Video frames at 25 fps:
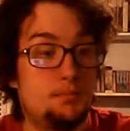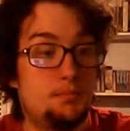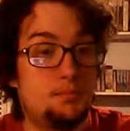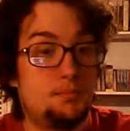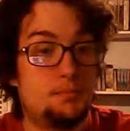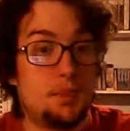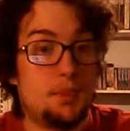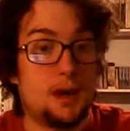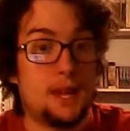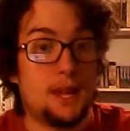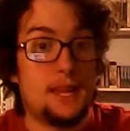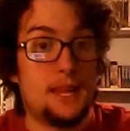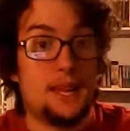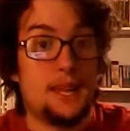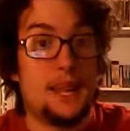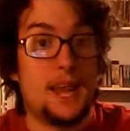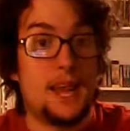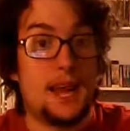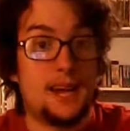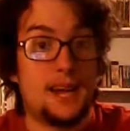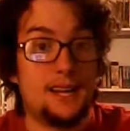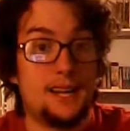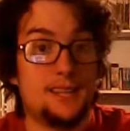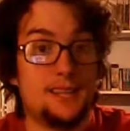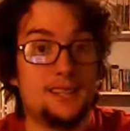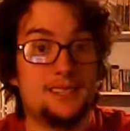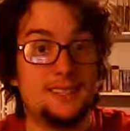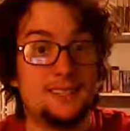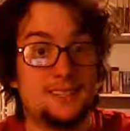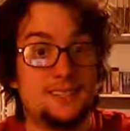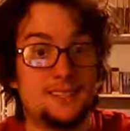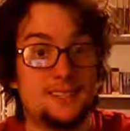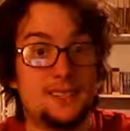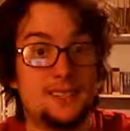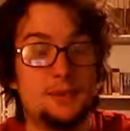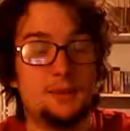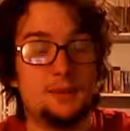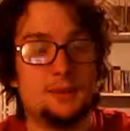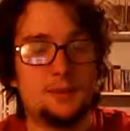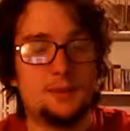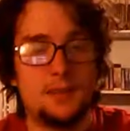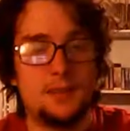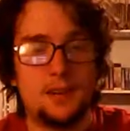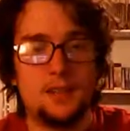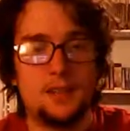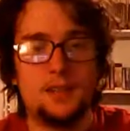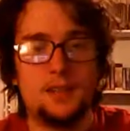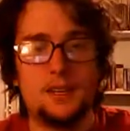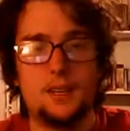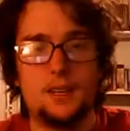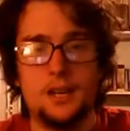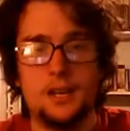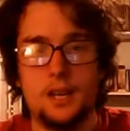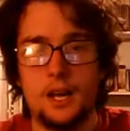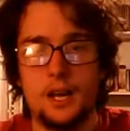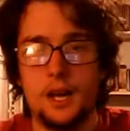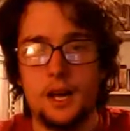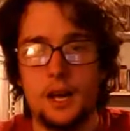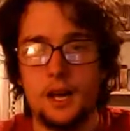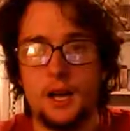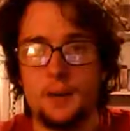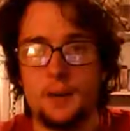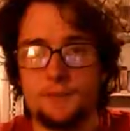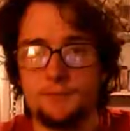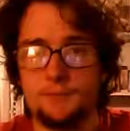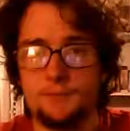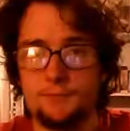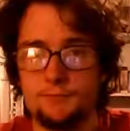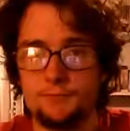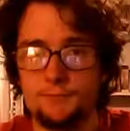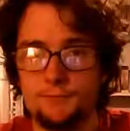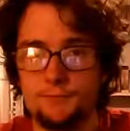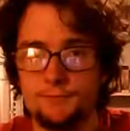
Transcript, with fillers: But yeah, it's gonna be fun. Um,